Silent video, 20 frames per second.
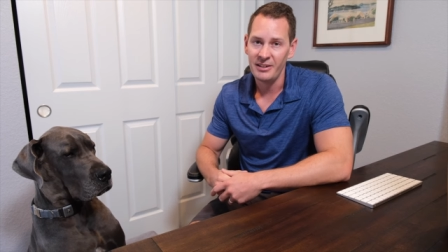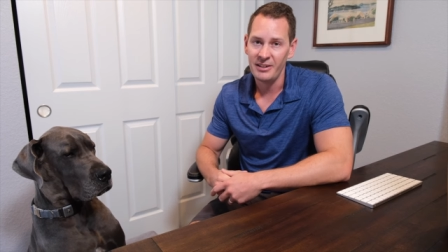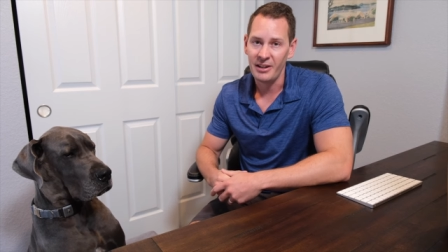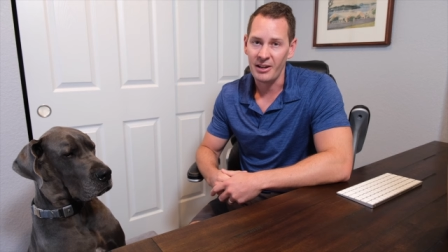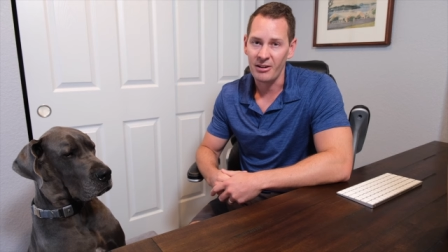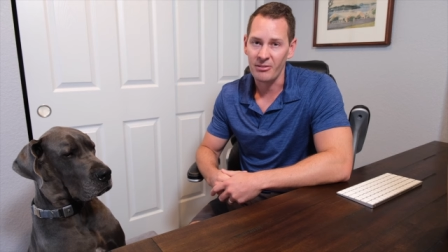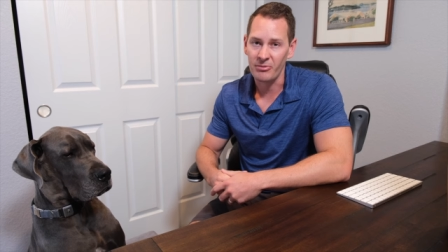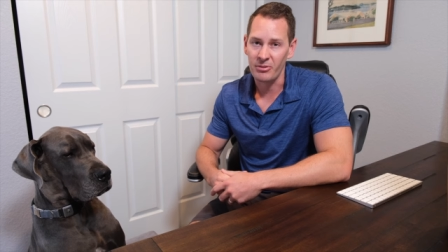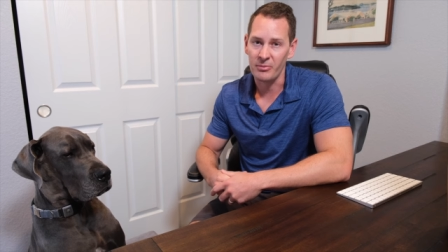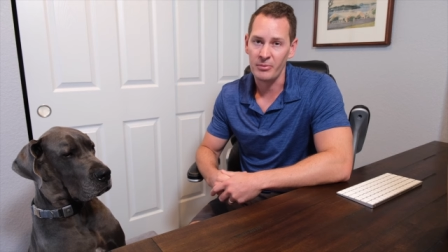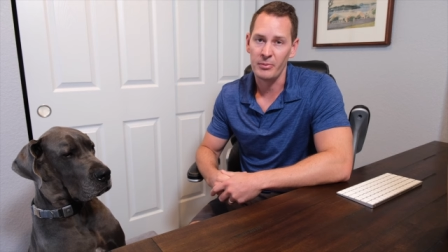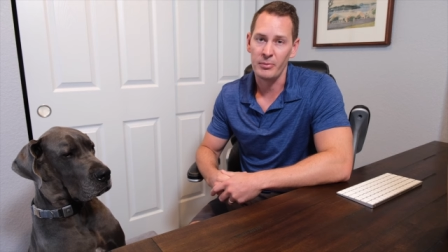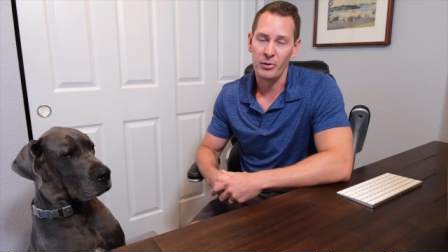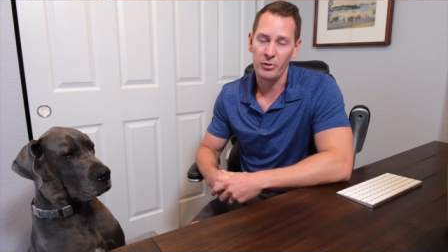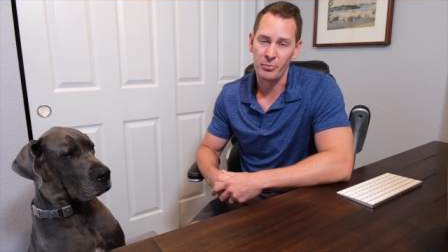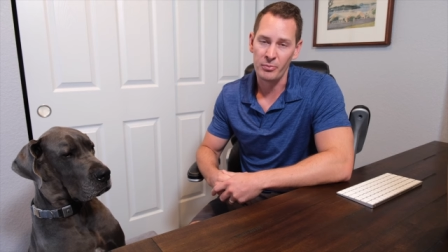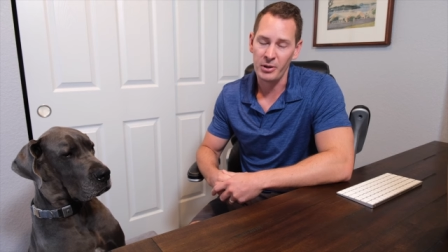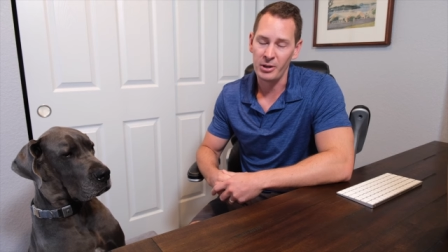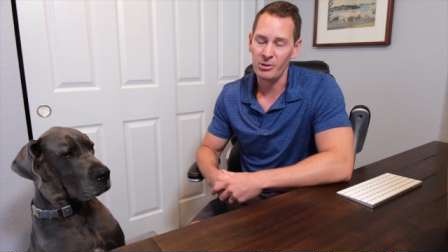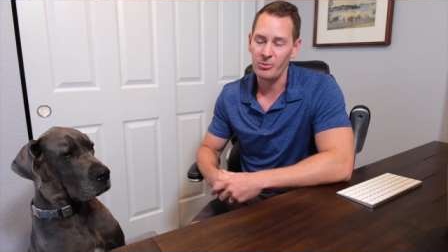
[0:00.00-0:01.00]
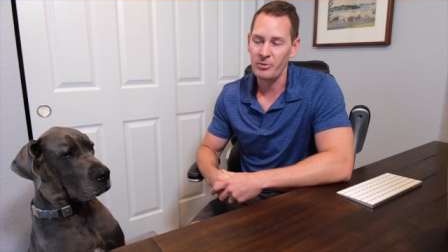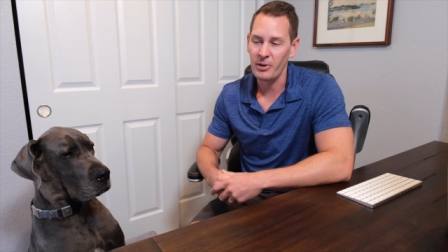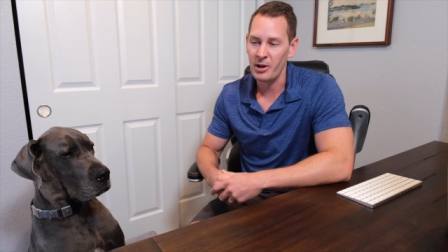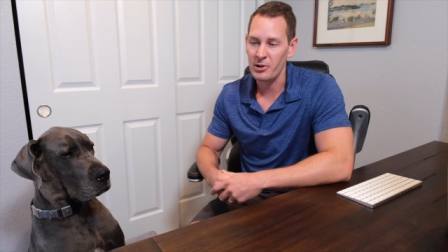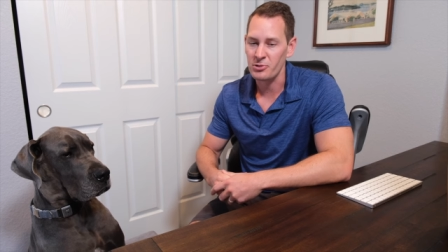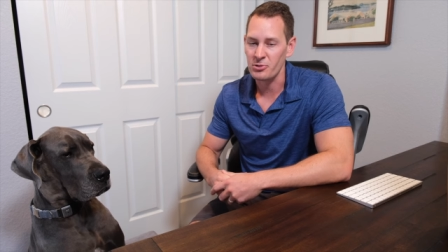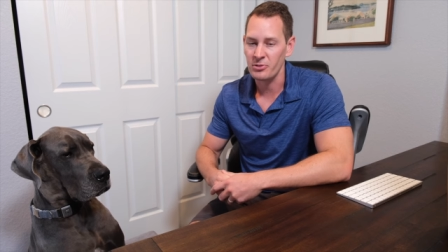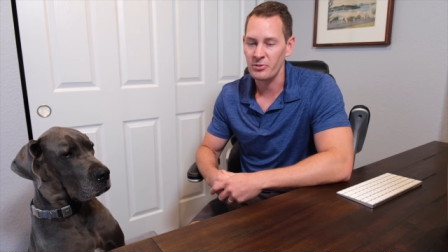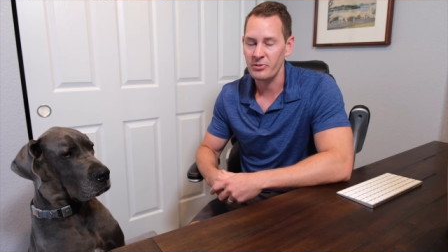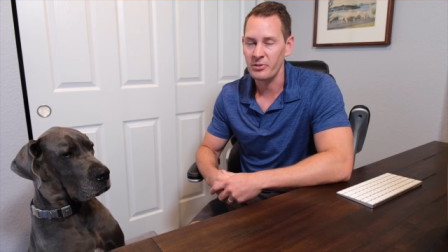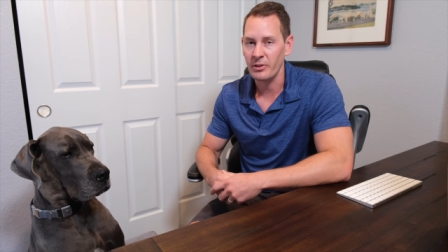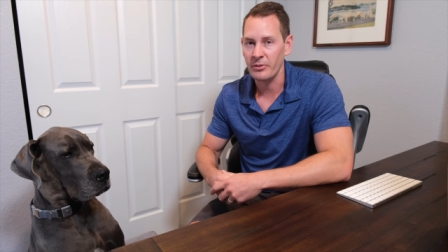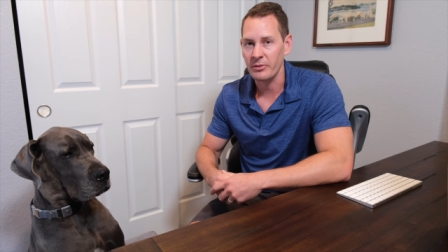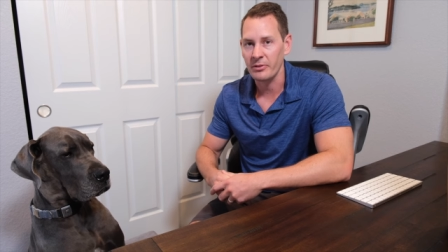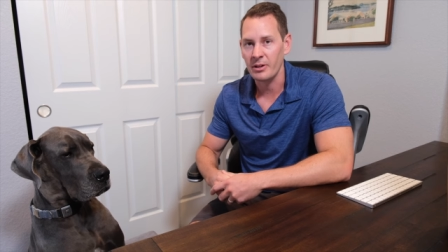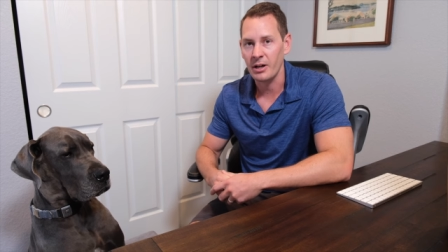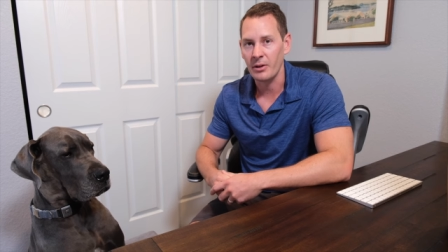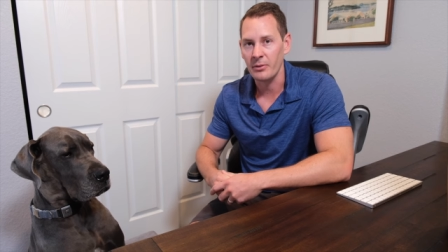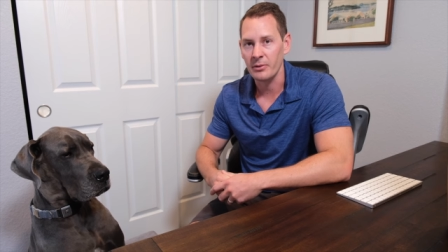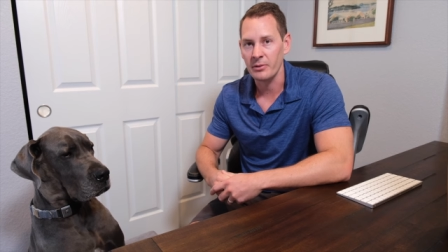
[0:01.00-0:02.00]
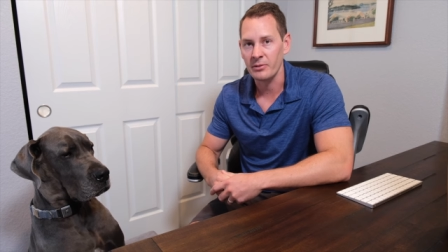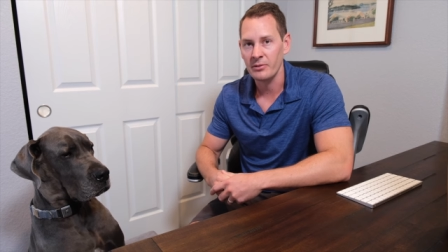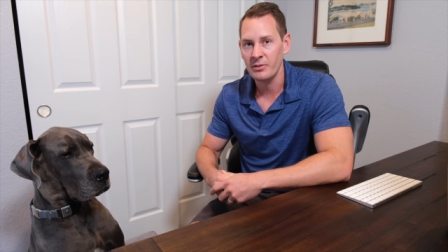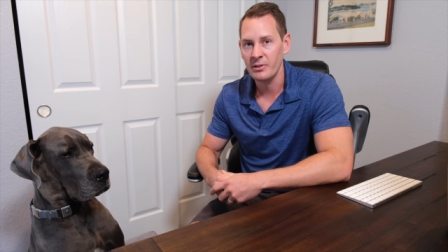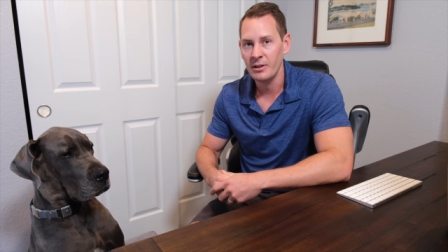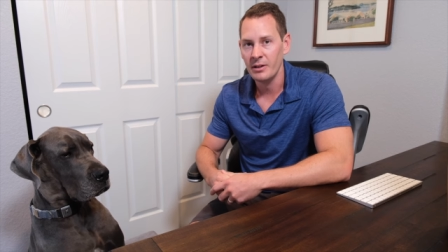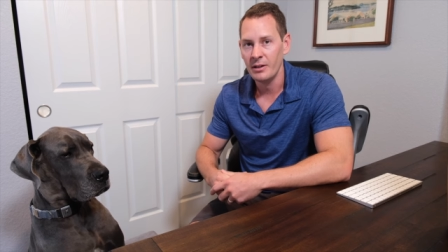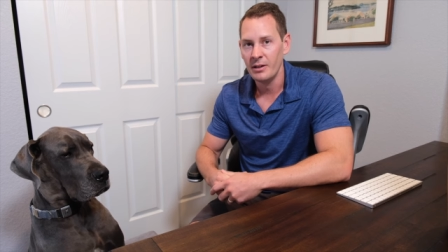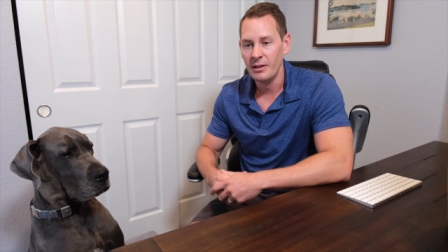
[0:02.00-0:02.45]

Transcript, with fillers: uh, for them to both manufacture and sell the colors.